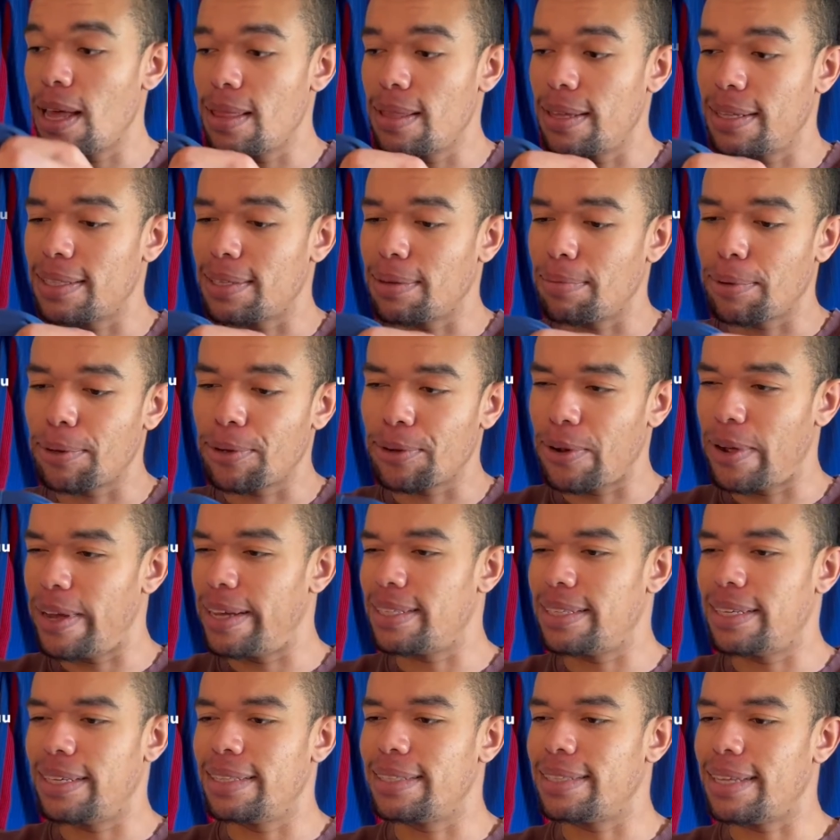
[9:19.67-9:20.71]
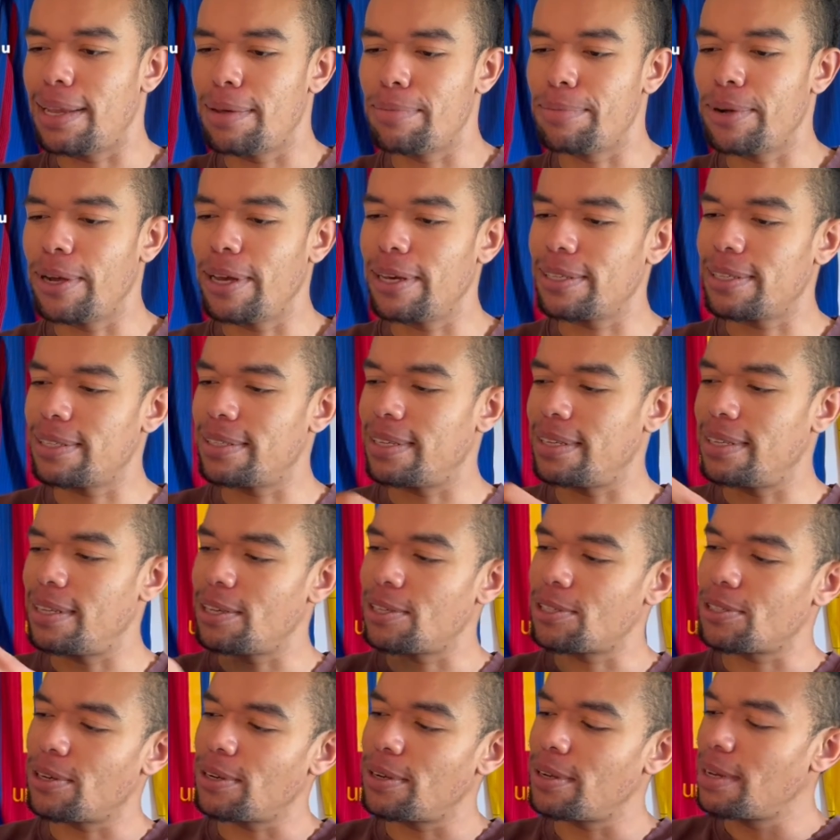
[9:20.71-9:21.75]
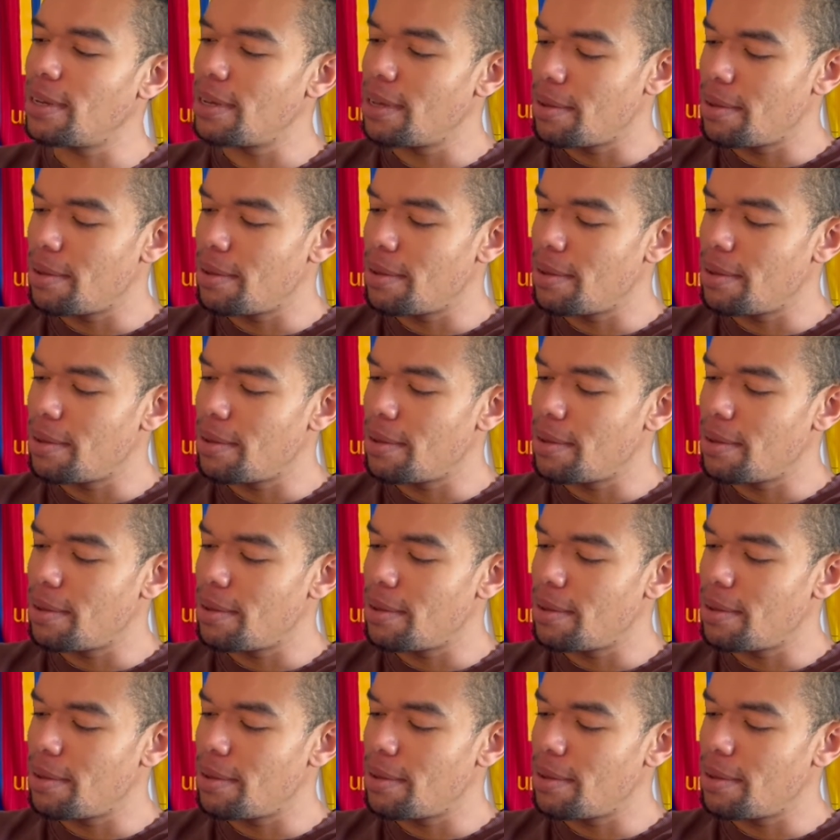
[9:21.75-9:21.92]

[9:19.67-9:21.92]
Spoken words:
did some crazy celebrations in the shirt,